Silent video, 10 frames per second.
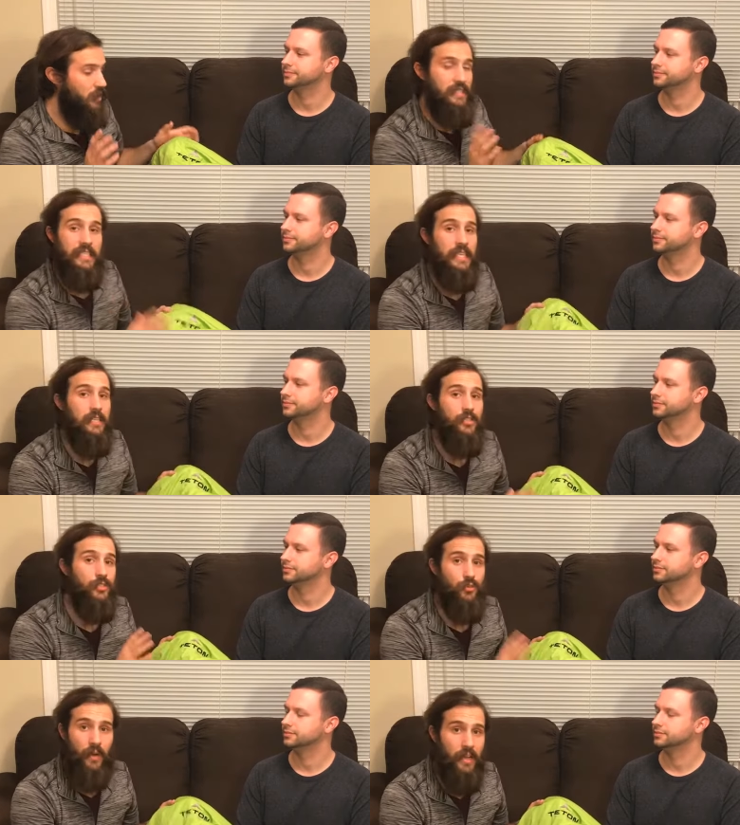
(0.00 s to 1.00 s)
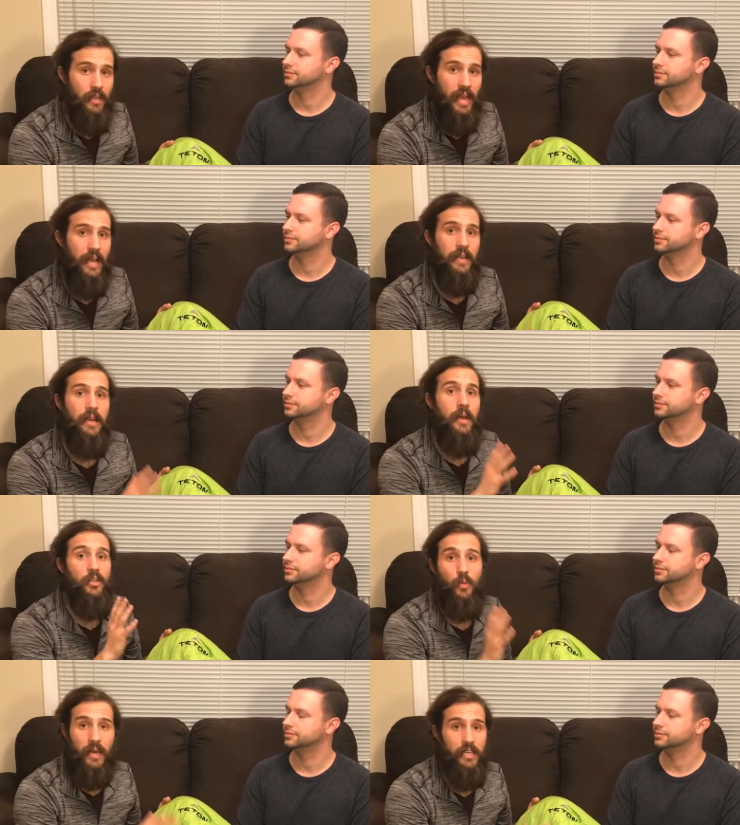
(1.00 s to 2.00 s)
Speaker 1: the Teton Trailhead
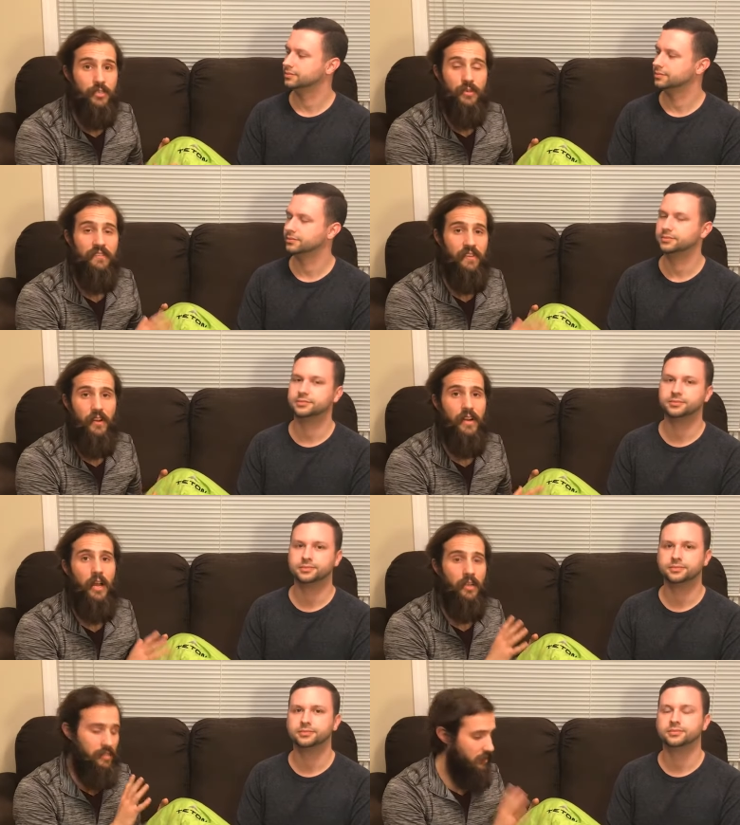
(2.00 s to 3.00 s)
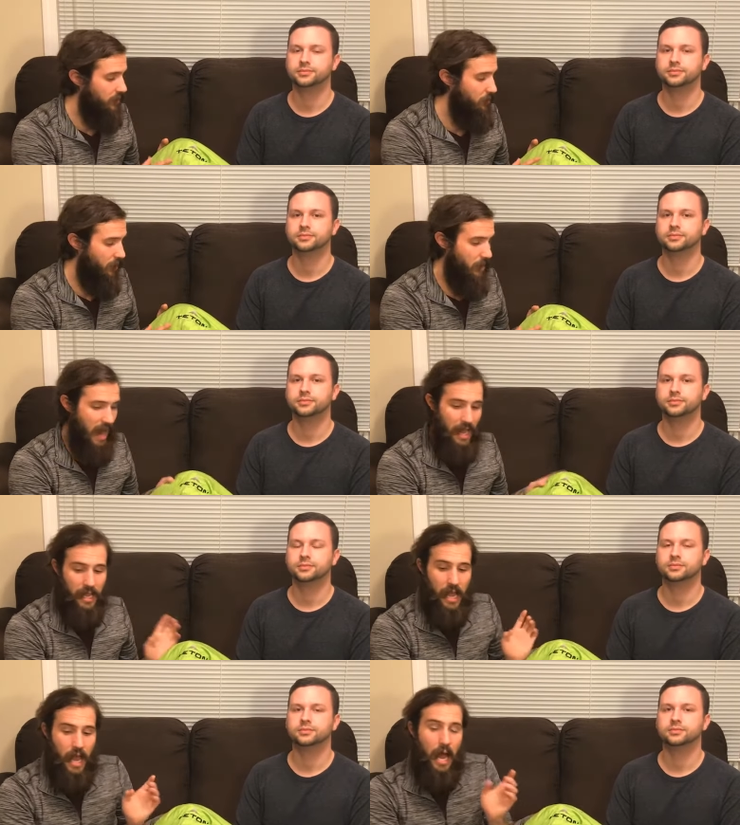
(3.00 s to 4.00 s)
20 degree Fahrenheit sleeping
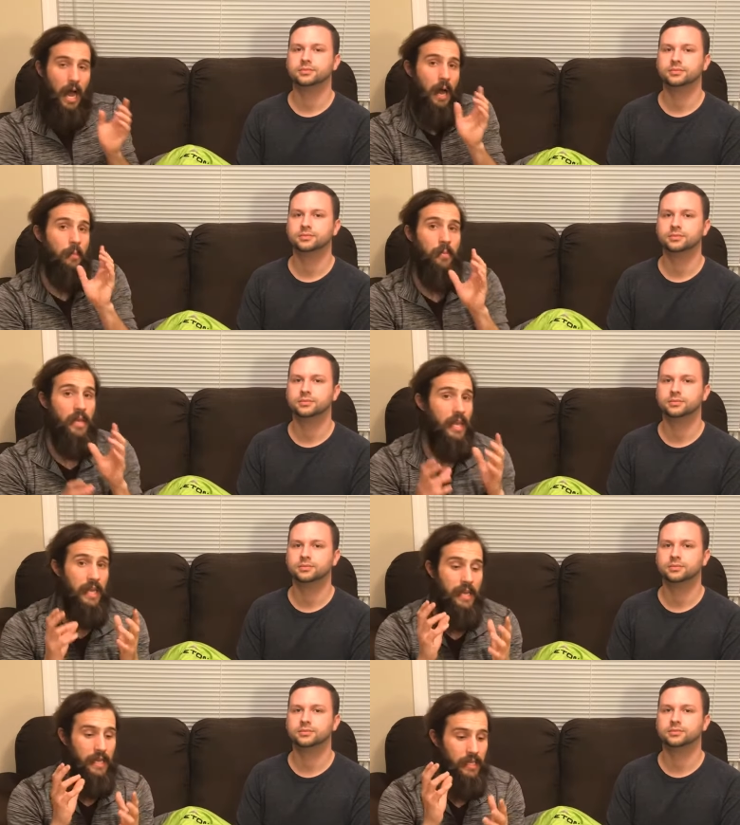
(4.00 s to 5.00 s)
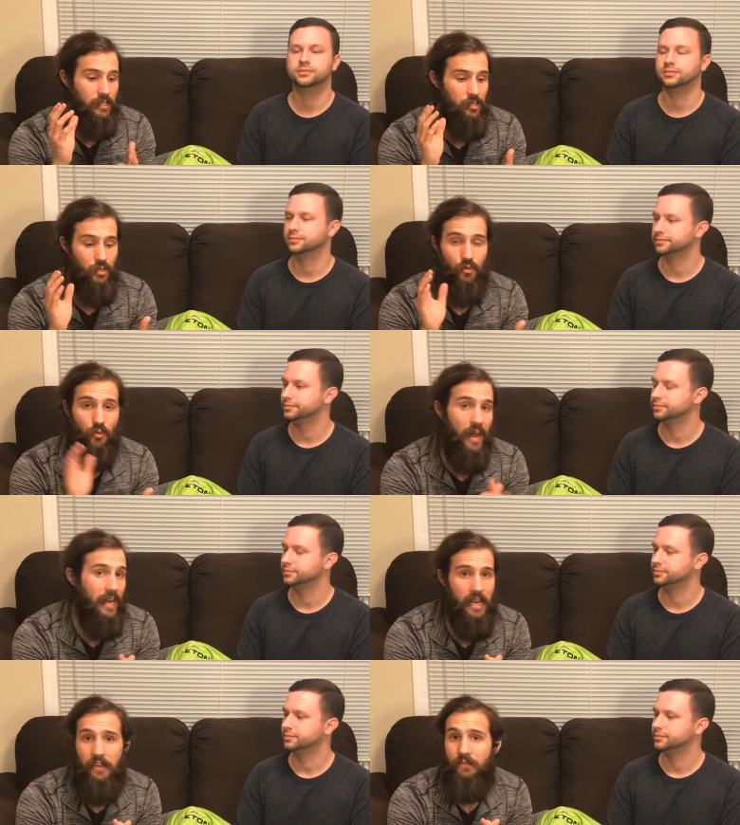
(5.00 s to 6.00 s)
bag, it is
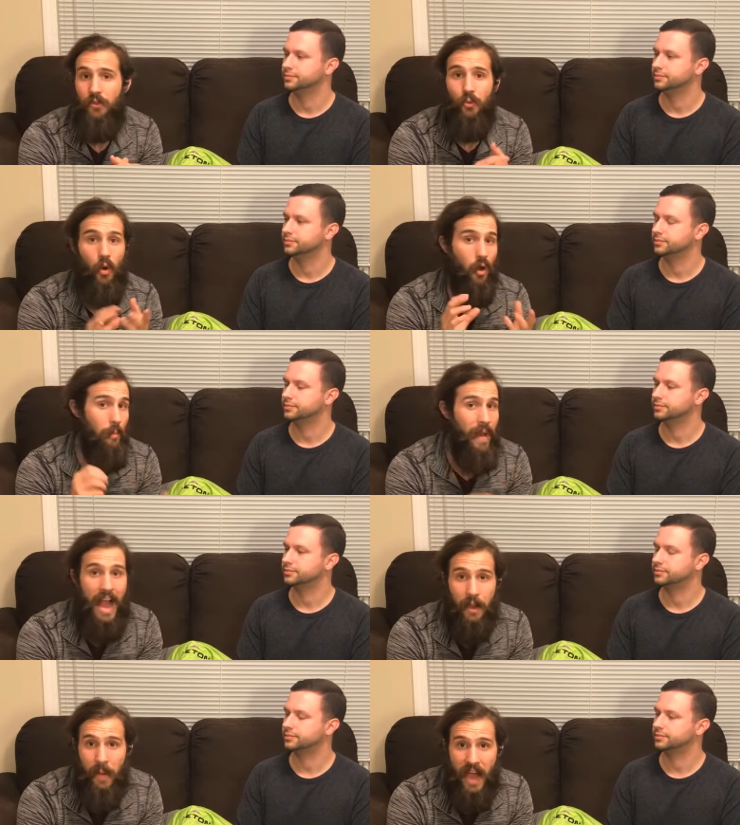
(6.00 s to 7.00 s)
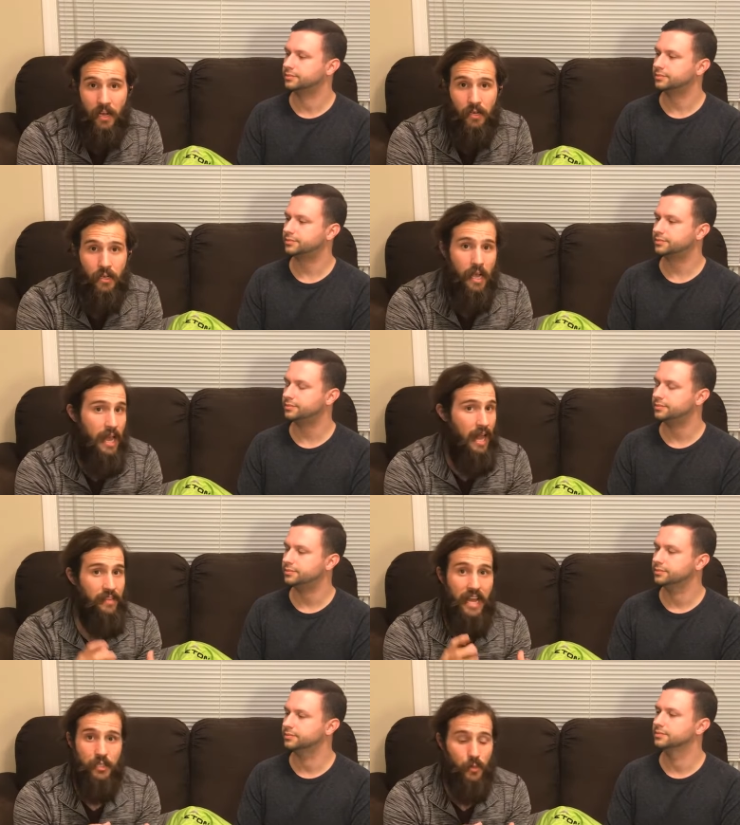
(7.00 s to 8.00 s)
great if you are a backpacker and
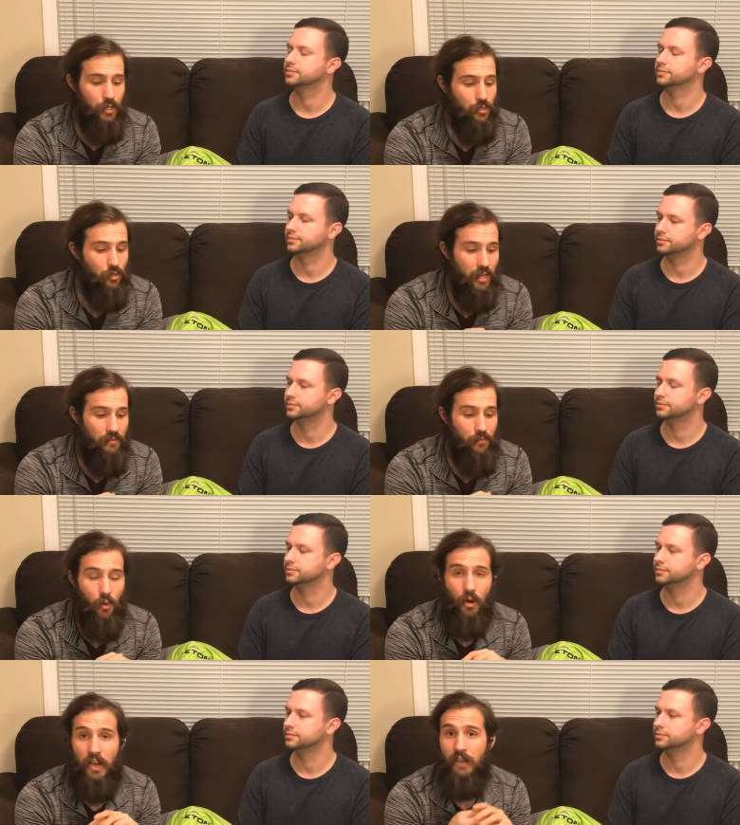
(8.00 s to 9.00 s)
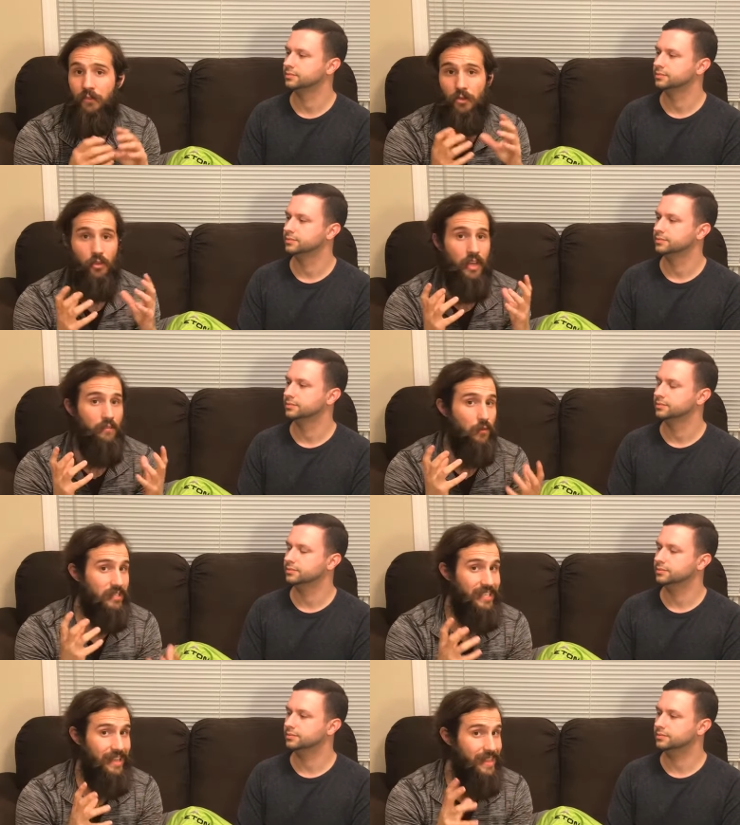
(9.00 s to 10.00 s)
that's what you're looking for. If you're looking for a
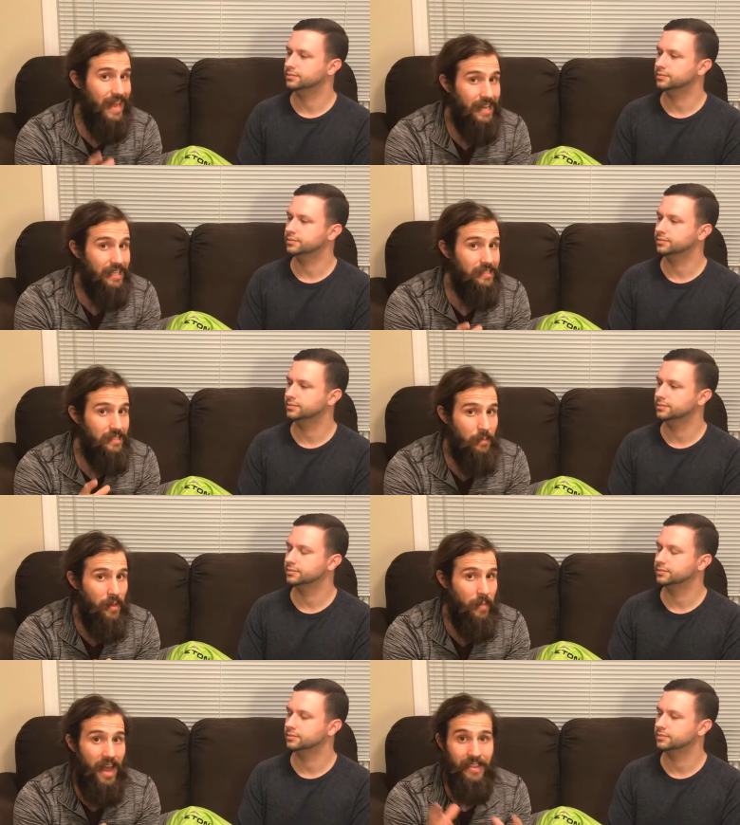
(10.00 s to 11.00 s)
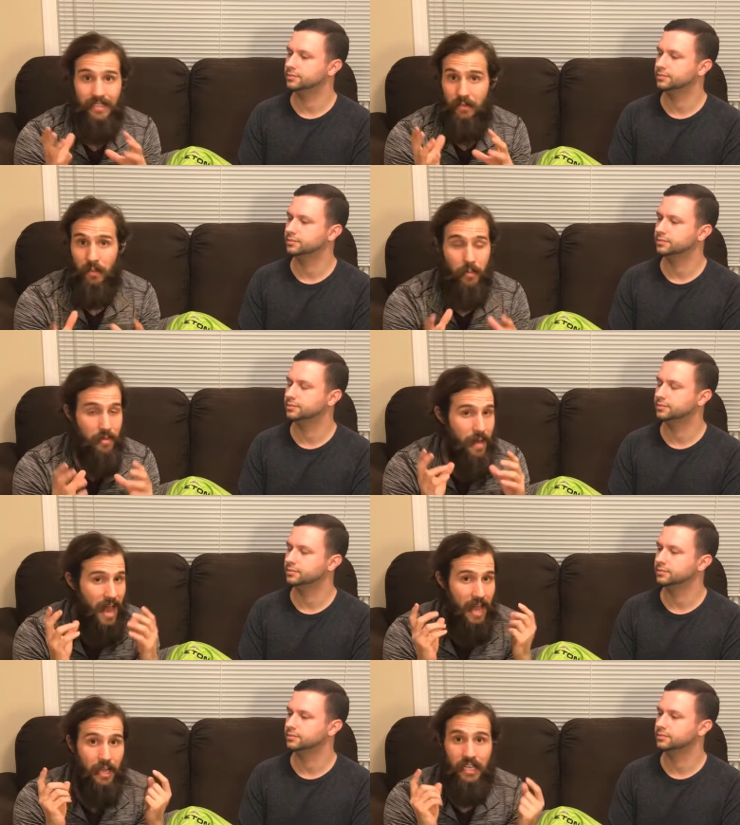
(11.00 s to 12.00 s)
synthetic sleeping bag that's a mummy
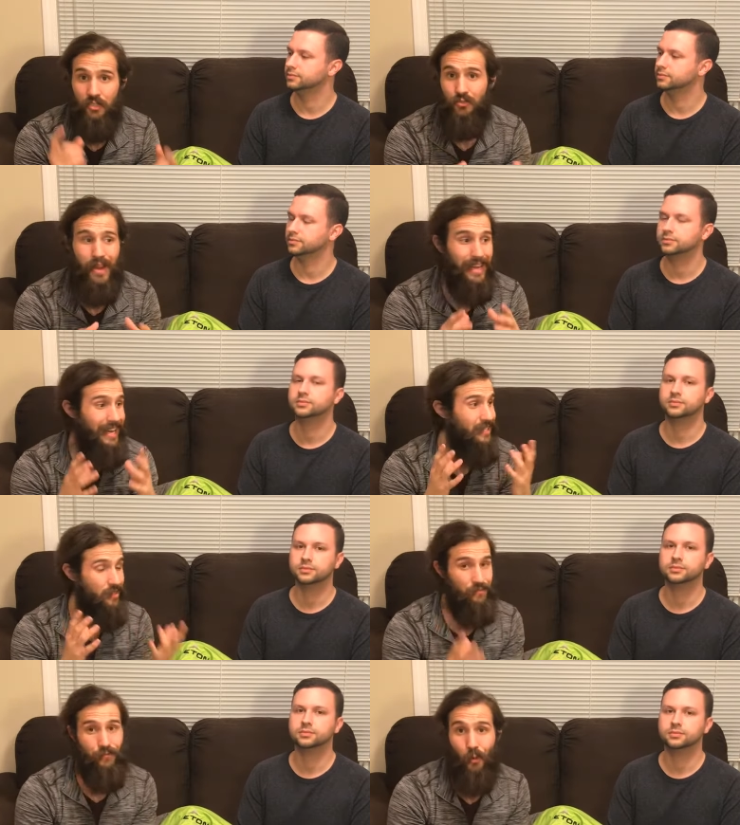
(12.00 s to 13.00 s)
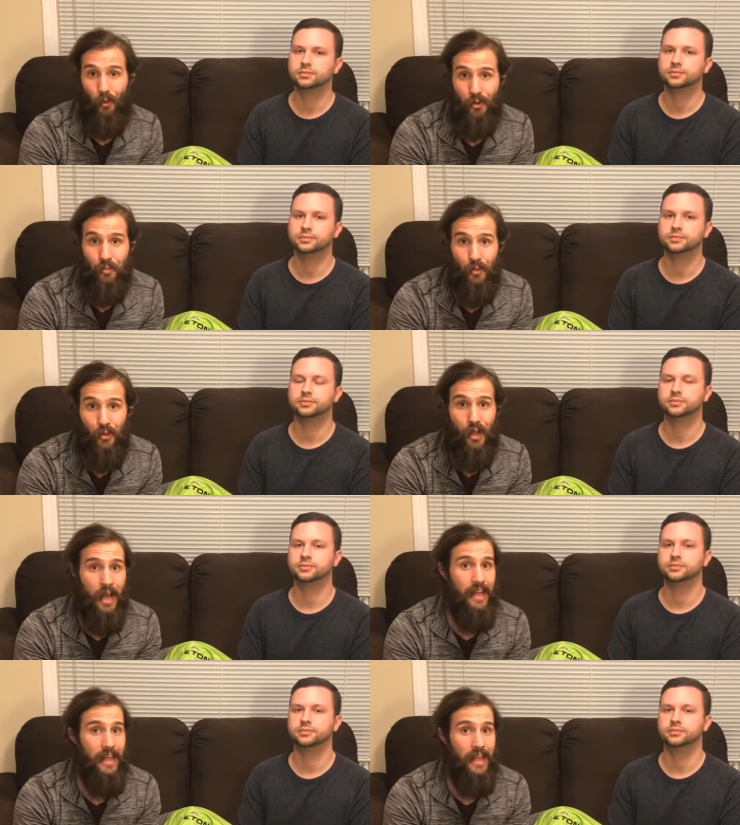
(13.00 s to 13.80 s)
bag, it's great. It's affordable.